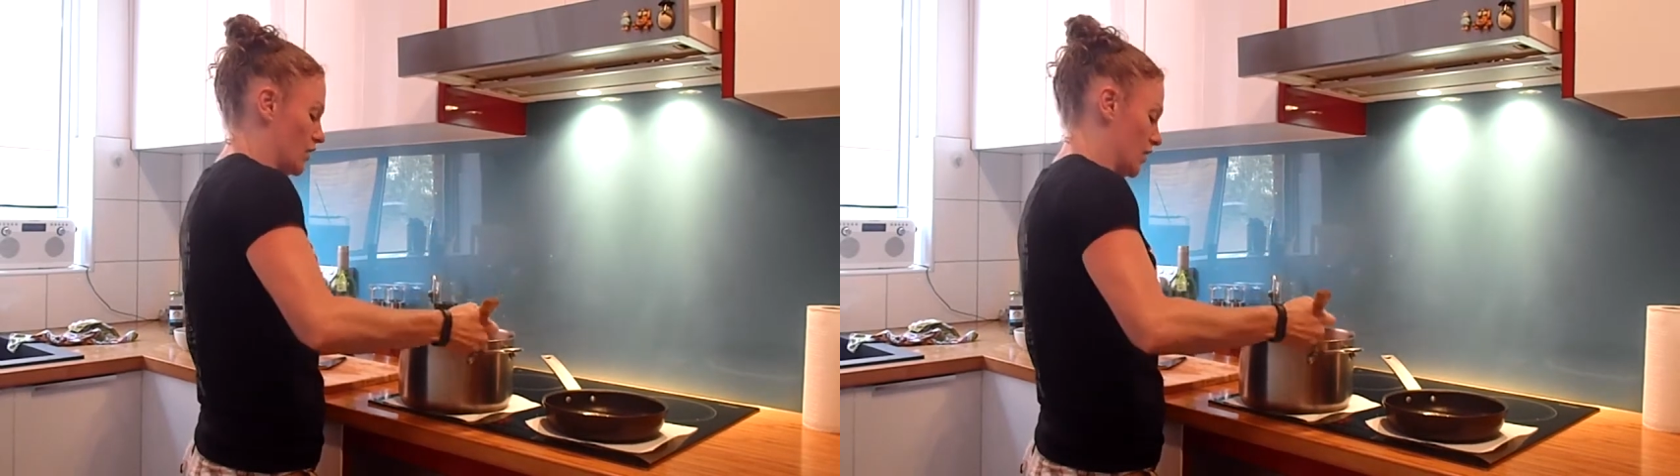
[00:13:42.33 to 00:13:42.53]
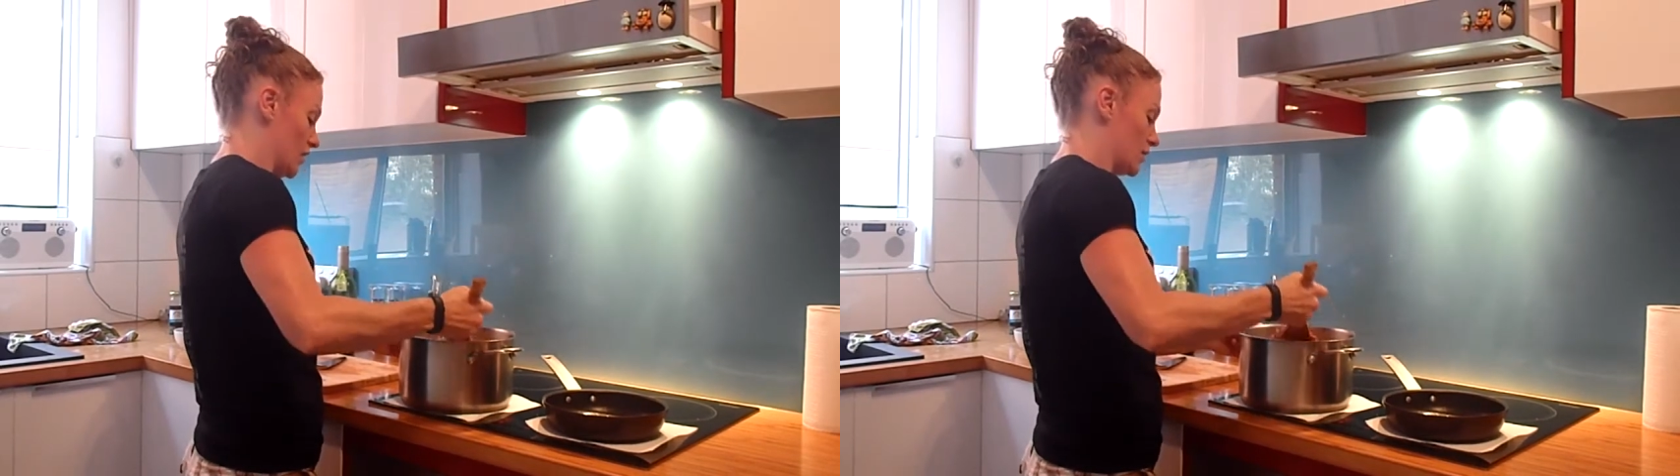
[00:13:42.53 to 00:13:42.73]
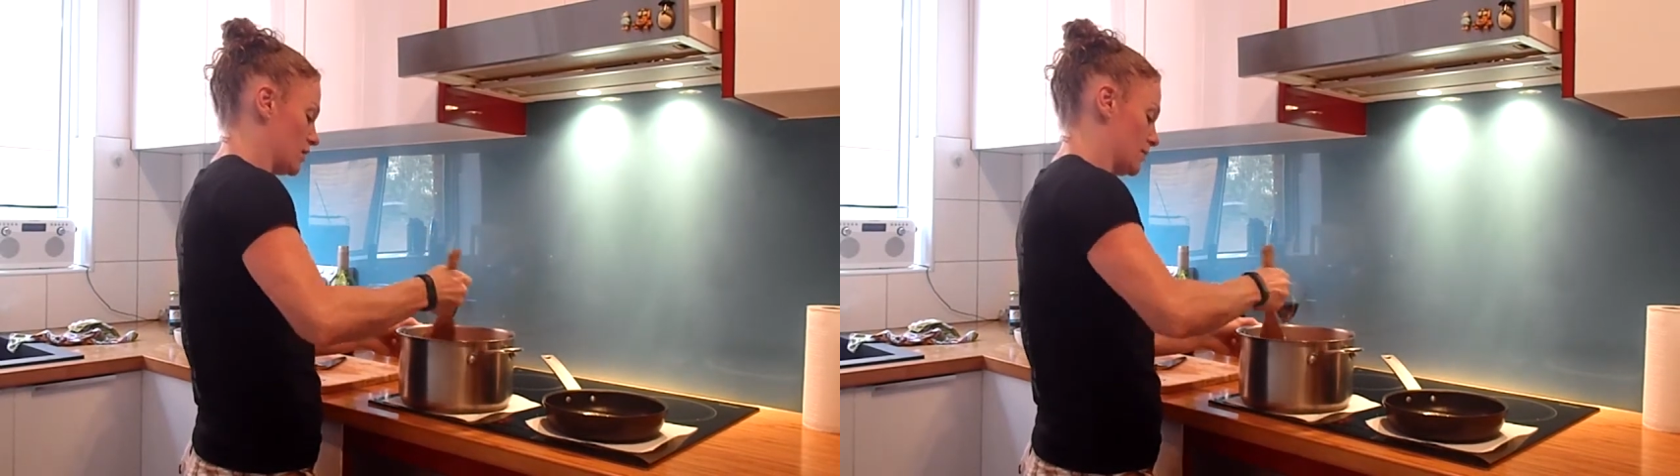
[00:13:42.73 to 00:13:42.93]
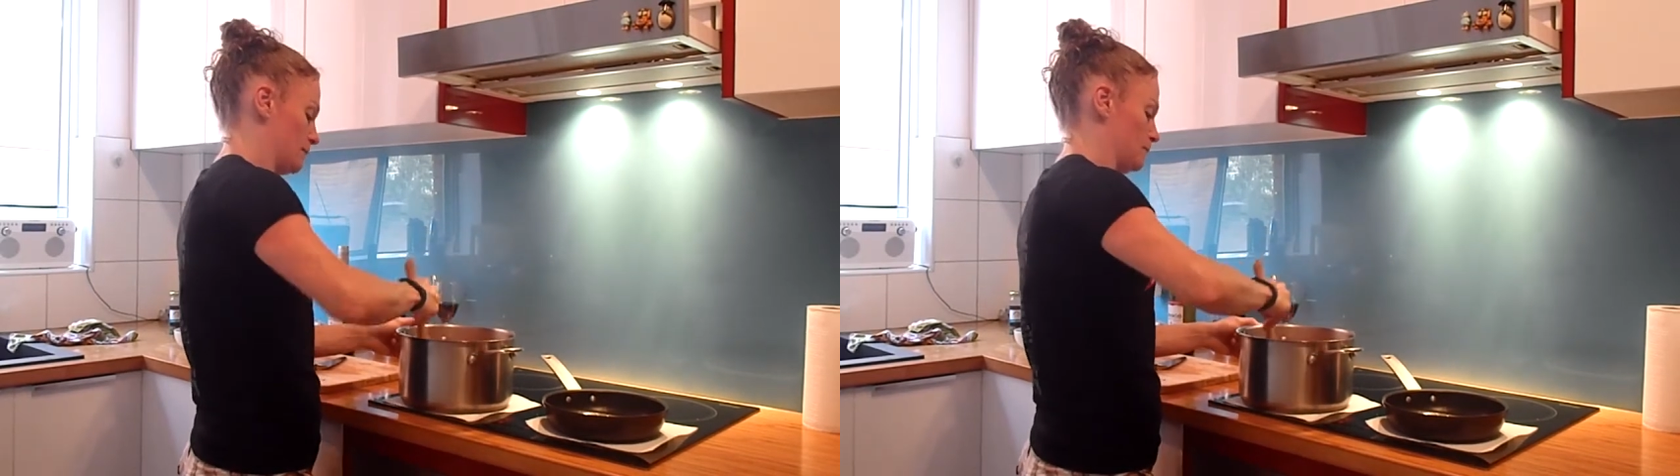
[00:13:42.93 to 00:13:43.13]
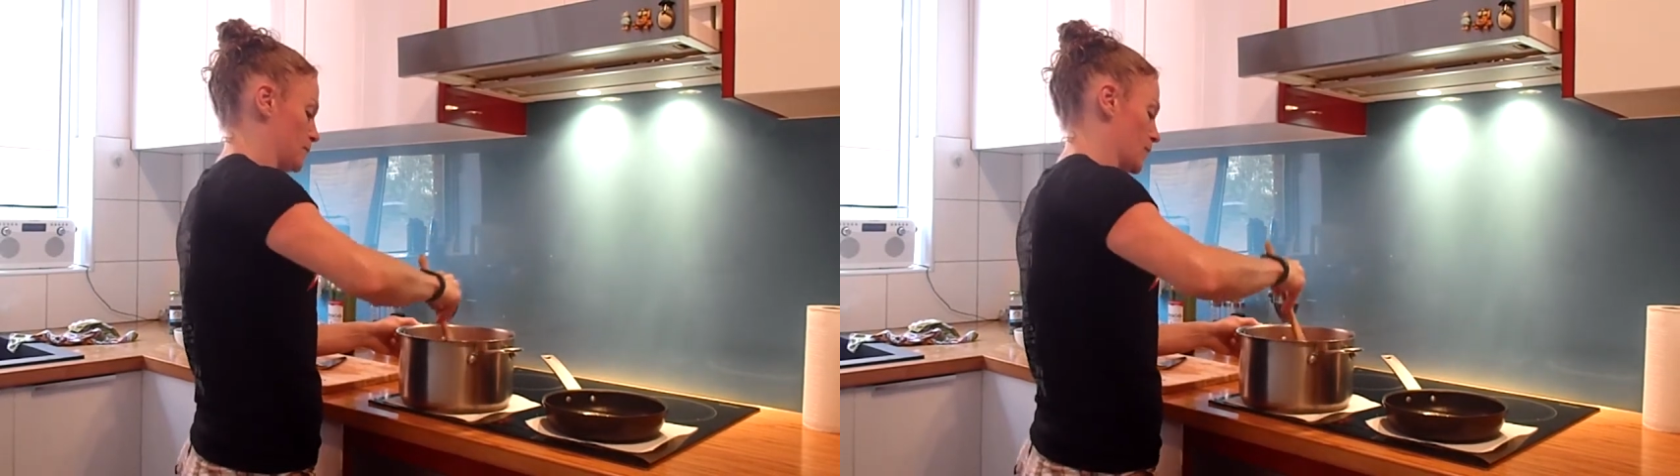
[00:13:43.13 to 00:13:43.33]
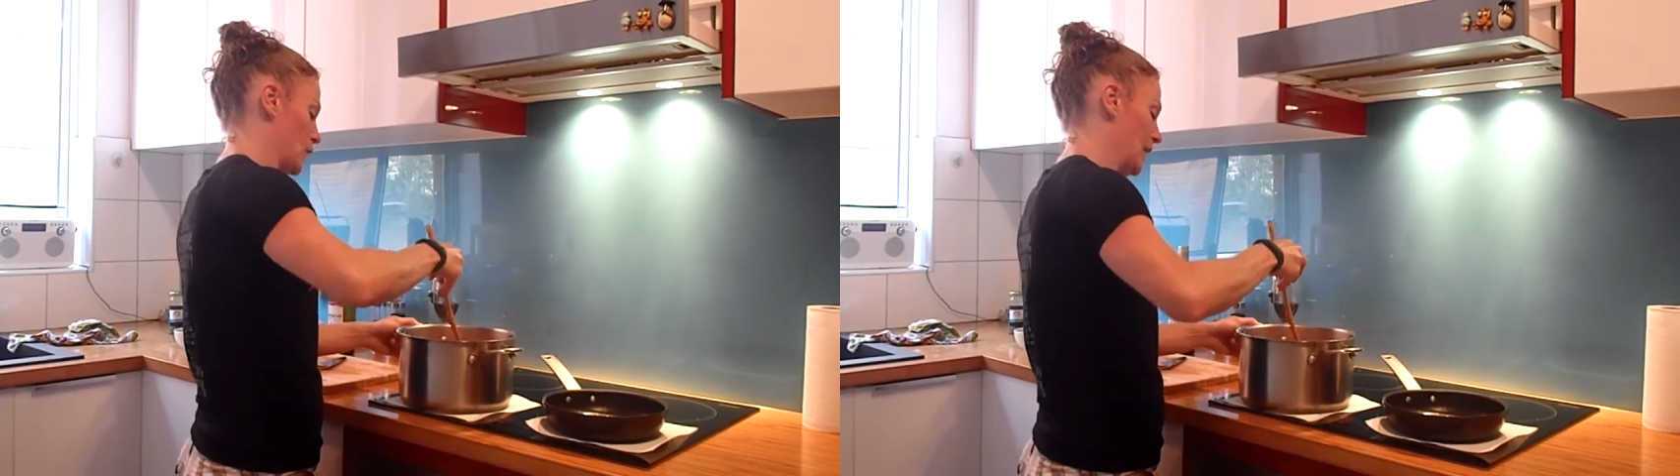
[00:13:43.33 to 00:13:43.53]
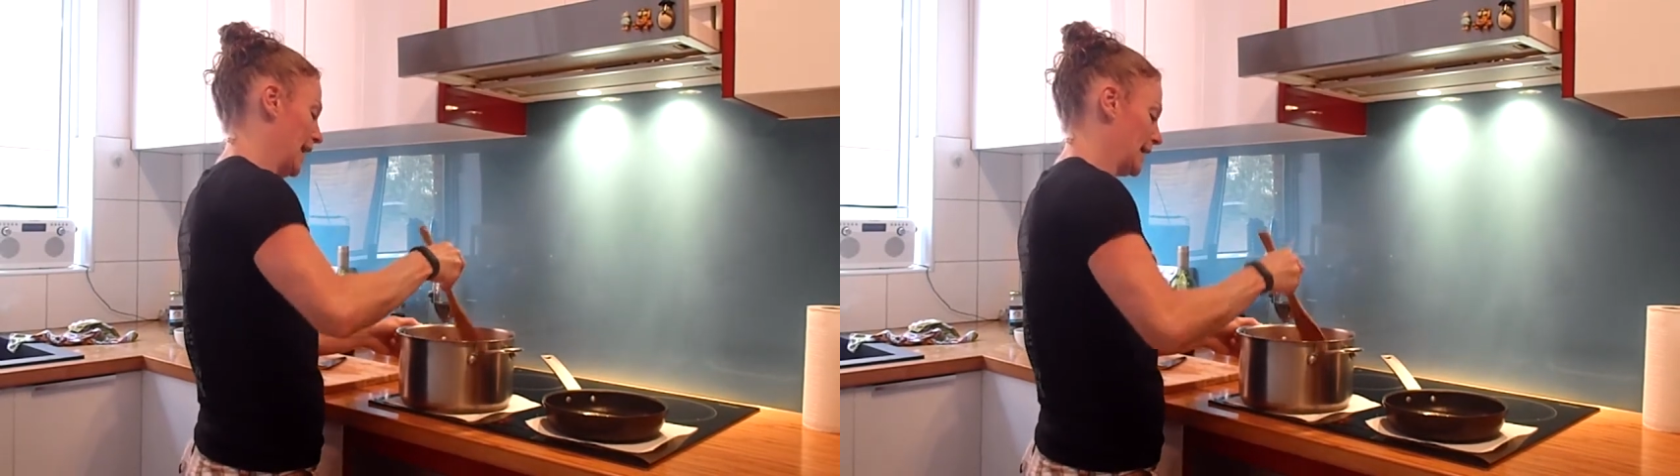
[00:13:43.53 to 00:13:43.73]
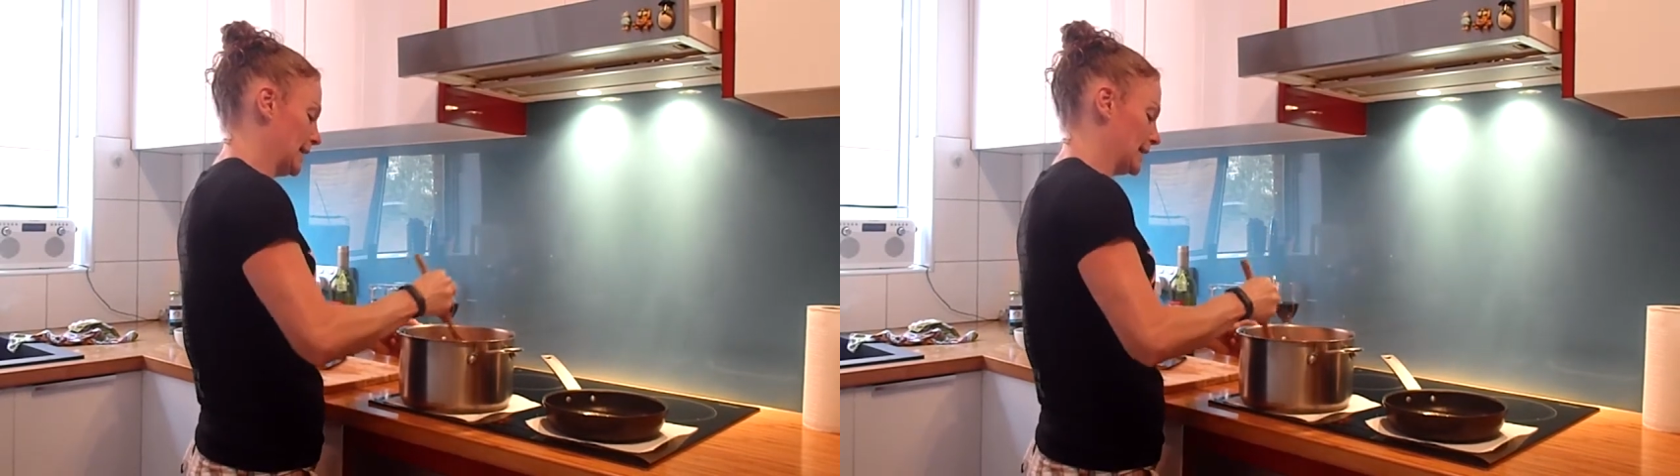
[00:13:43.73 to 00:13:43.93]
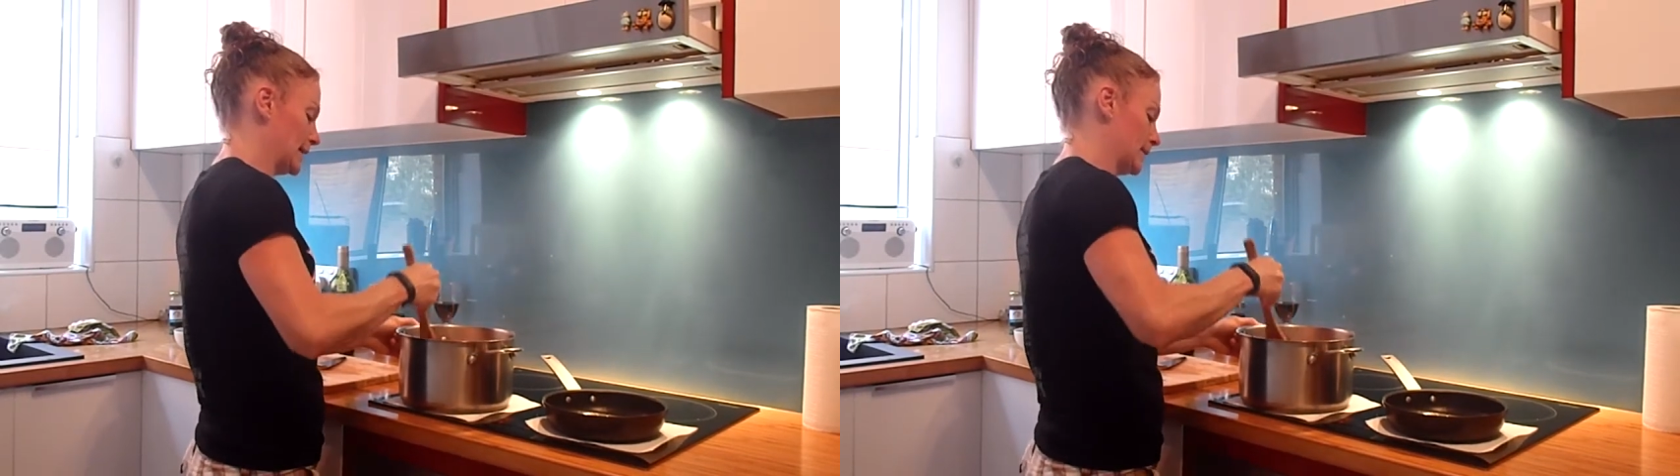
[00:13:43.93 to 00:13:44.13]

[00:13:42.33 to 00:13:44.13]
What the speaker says: nice. We like it.